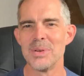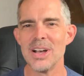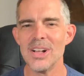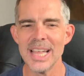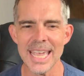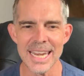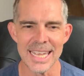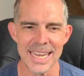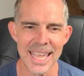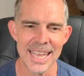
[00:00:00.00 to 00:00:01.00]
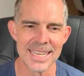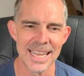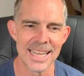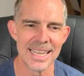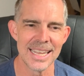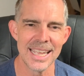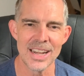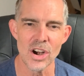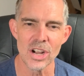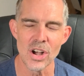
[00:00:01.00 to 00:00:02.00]
We all hate it, and
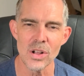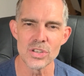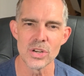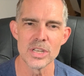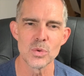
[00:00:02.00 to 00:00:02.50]
our culture